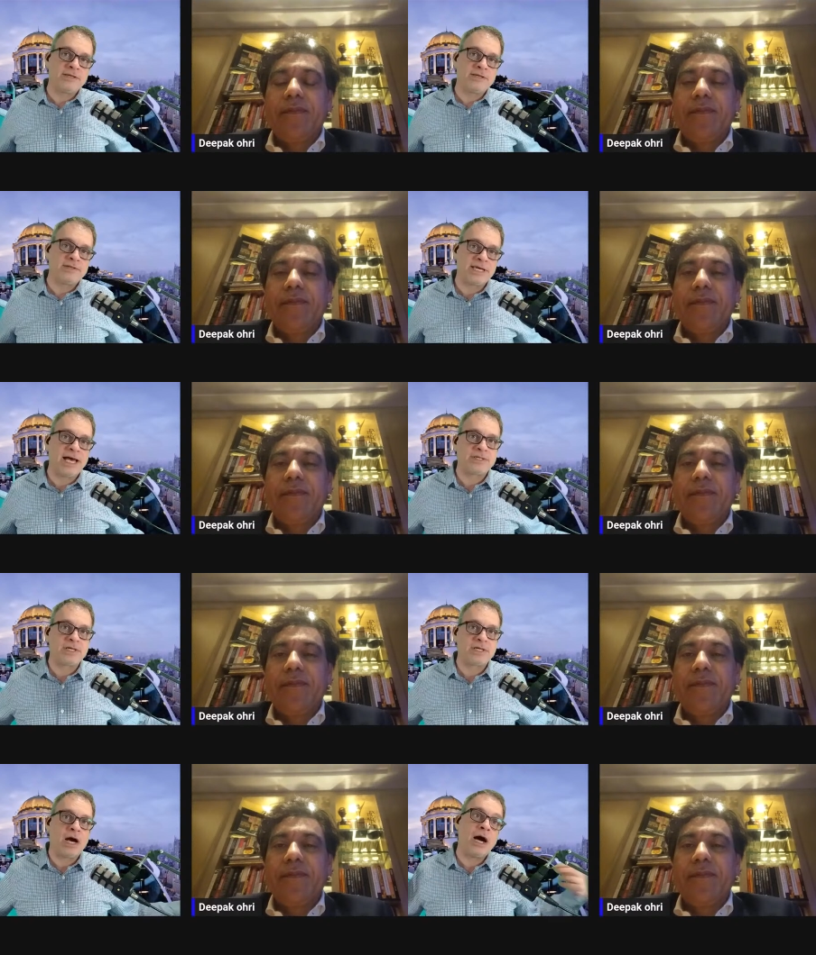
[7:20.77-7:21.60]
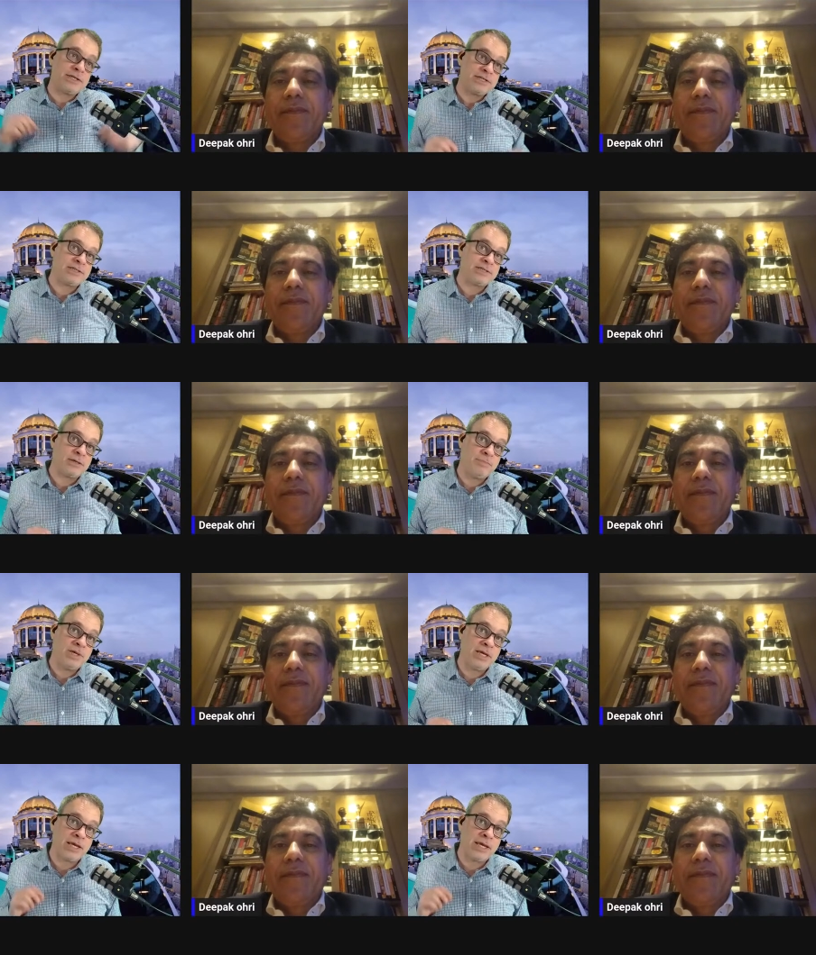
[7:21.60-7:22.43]
Speaker 1: as us being
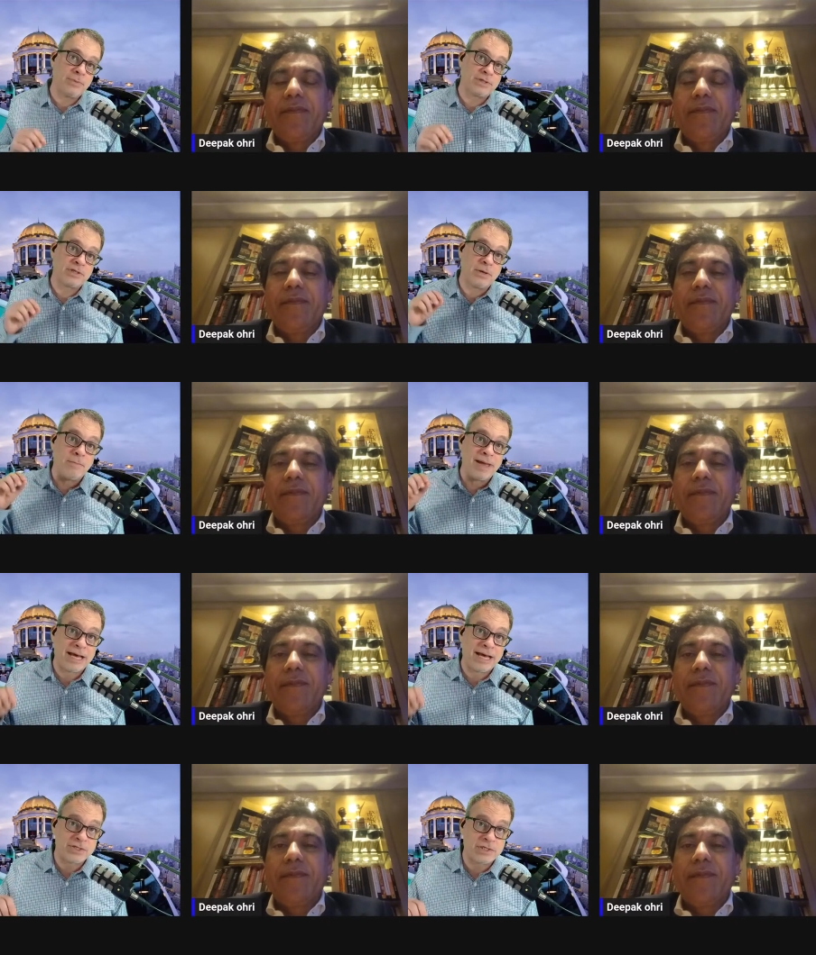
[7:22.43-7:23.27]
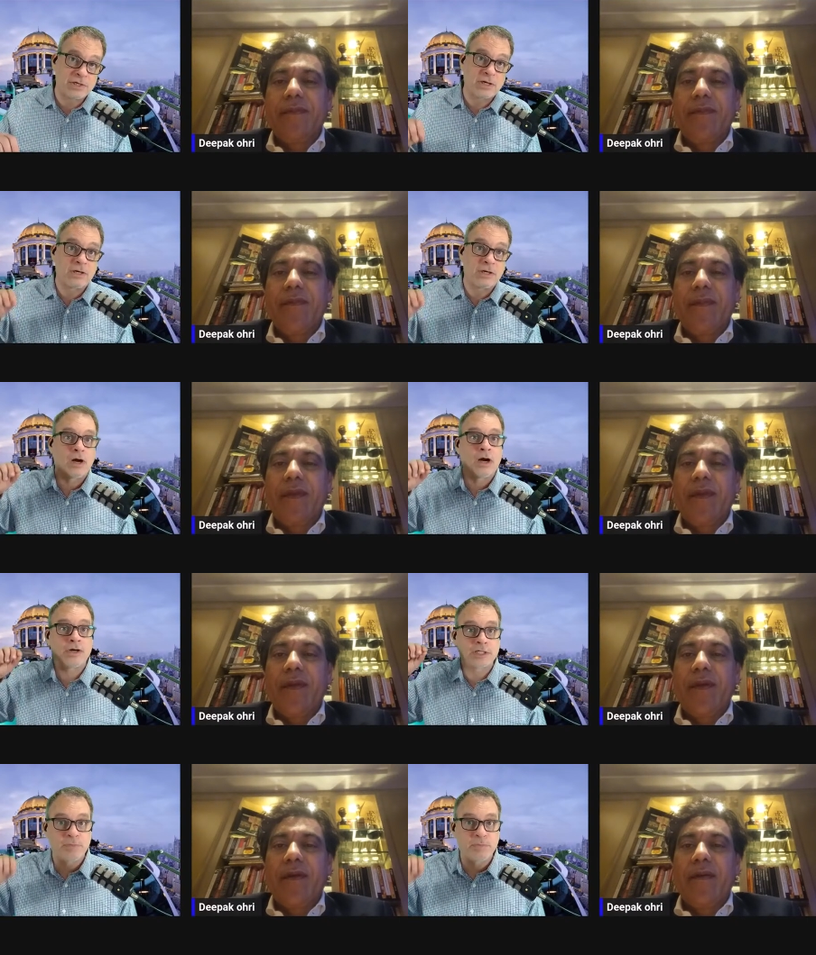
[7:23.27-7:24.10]
able to master our
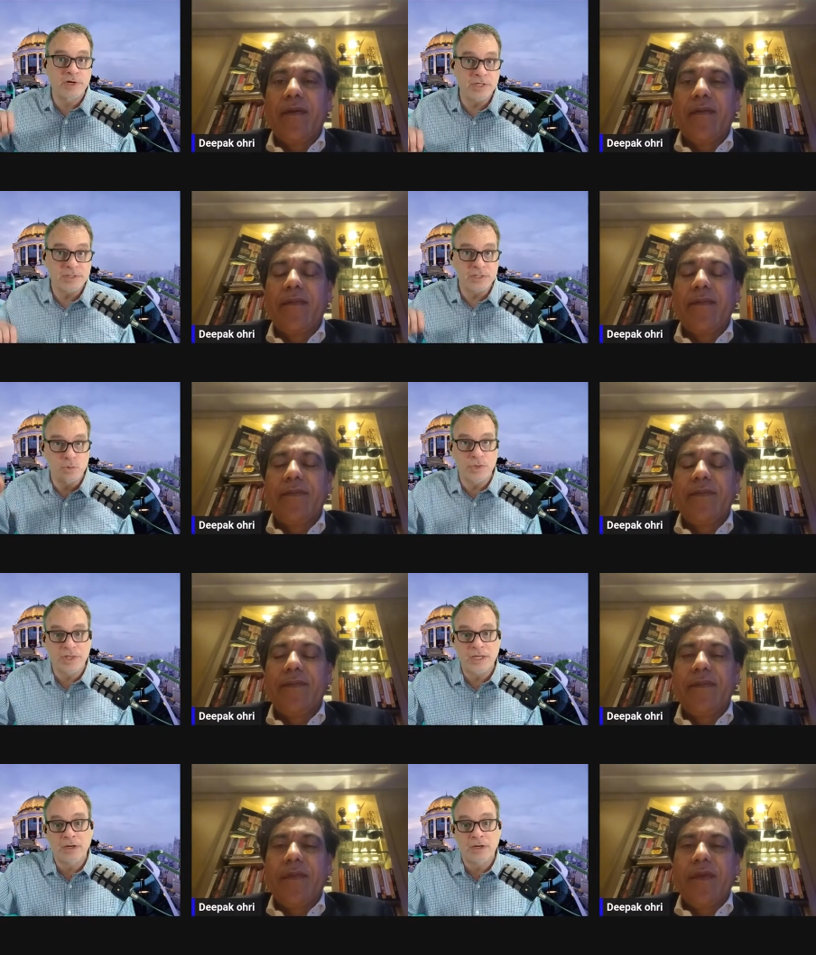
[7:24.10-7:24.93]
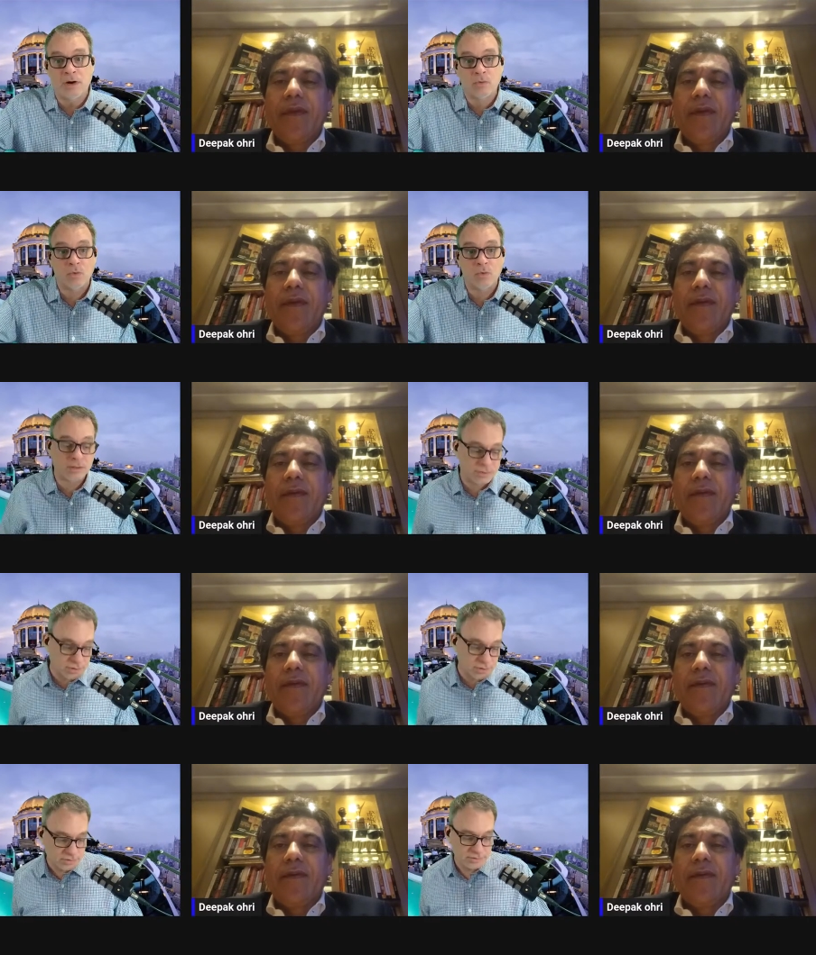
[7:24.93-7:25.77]
experiences within our world?
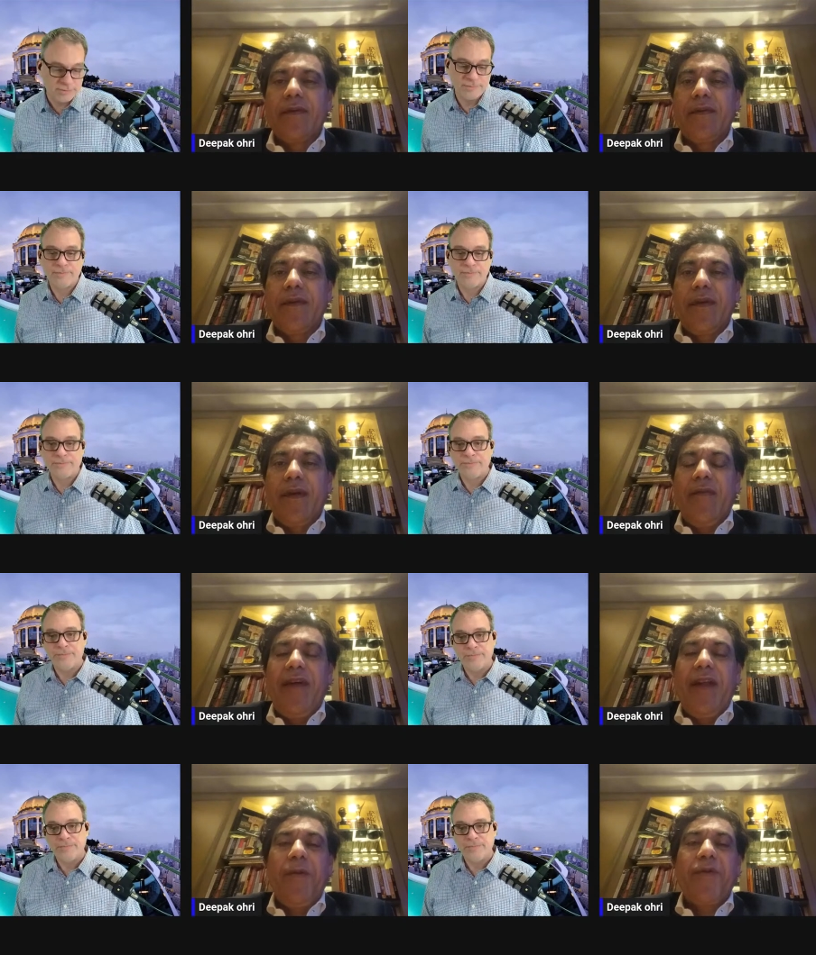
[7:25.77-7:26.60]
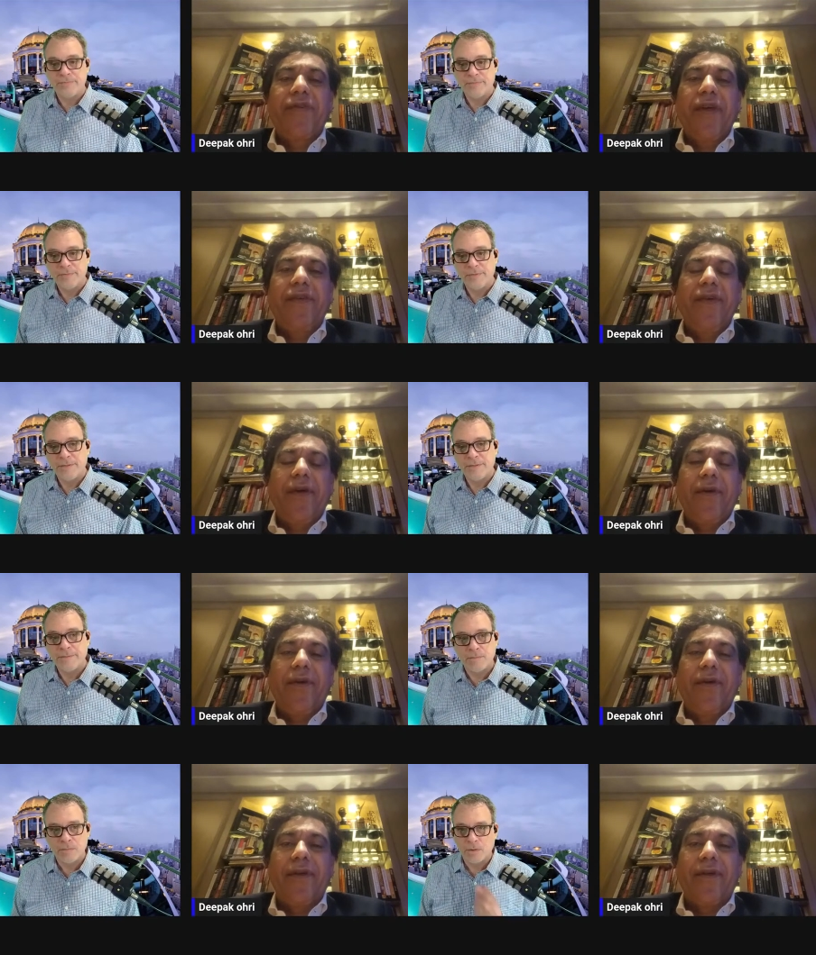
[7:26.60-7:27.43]
Speaker 2: When I was six year
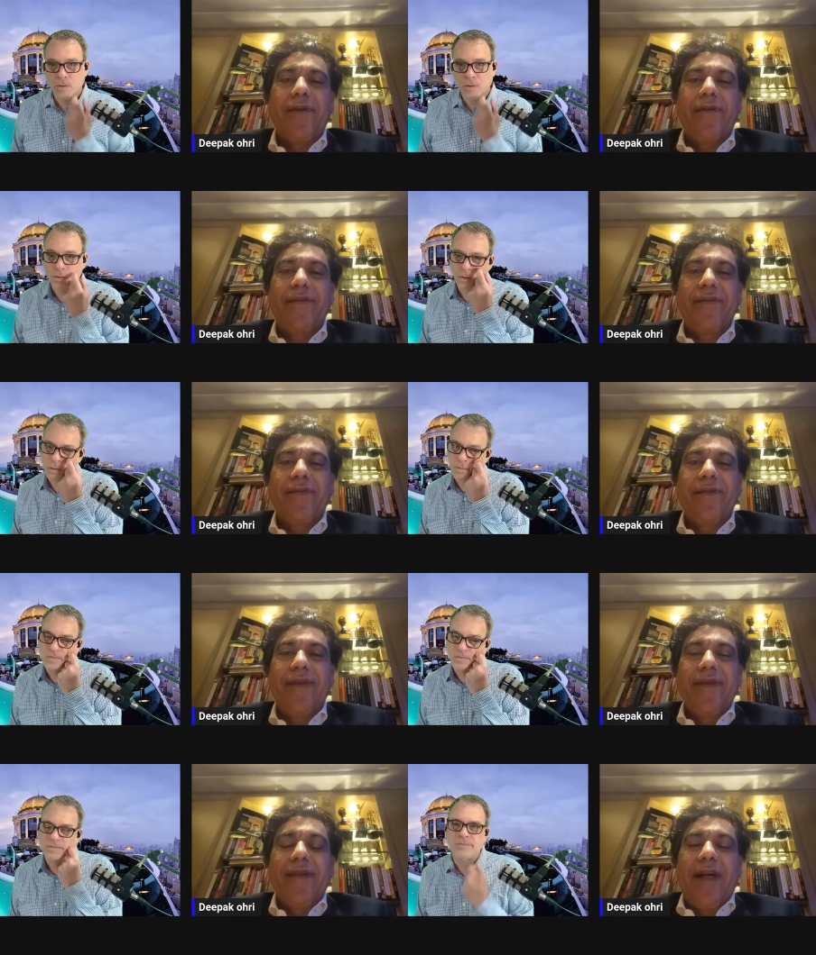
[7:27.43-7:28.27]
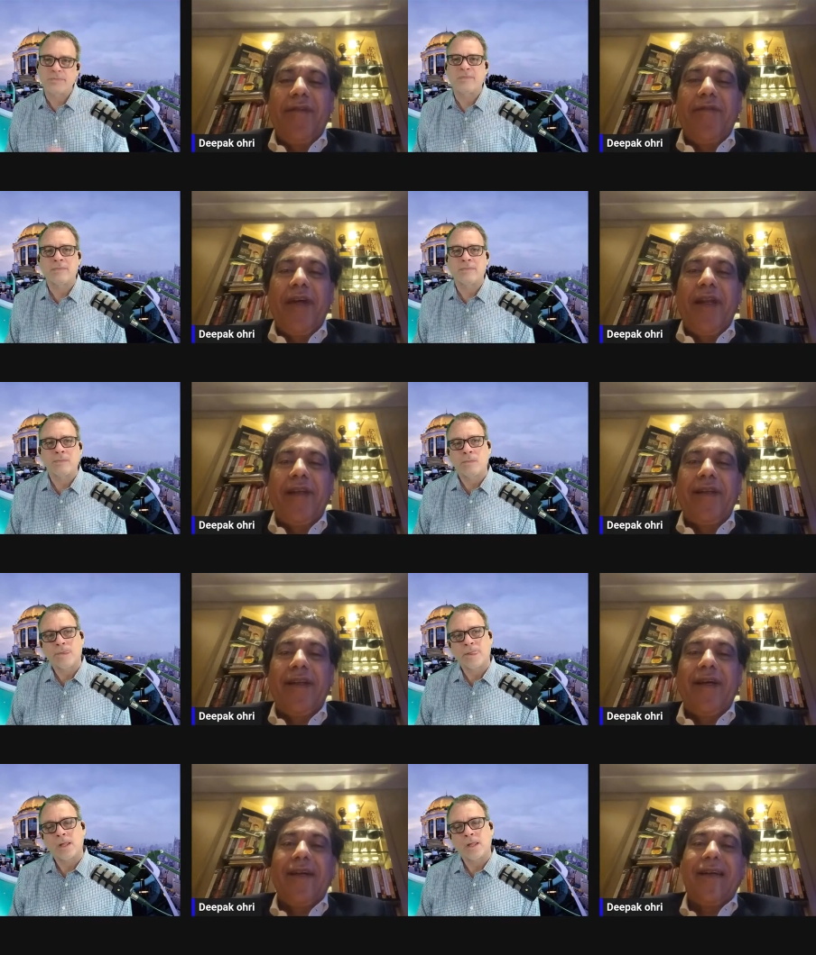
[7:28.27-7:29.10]
old,
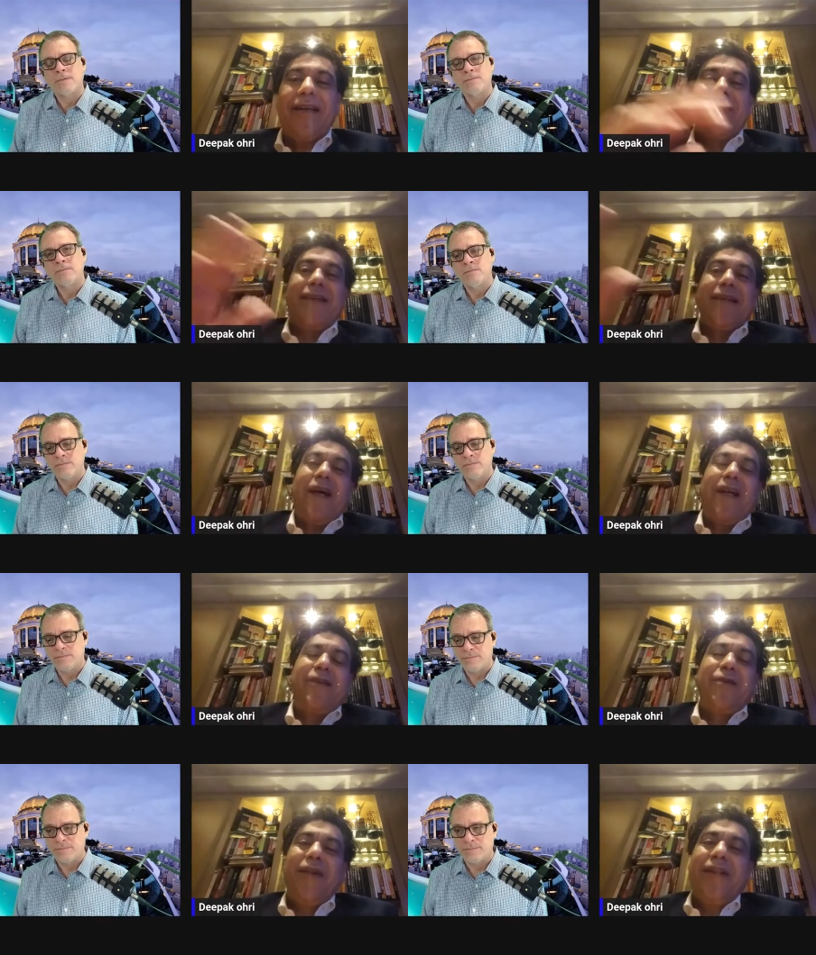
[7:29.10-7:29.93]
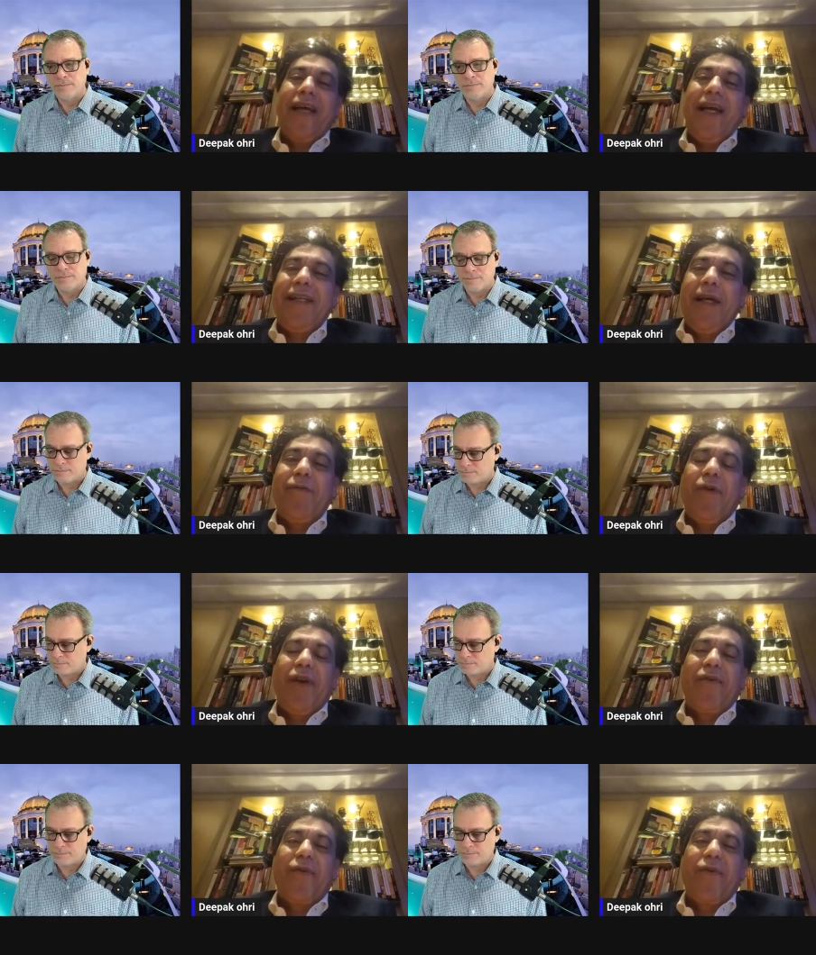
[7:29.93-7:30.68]
when uh, at, during that time one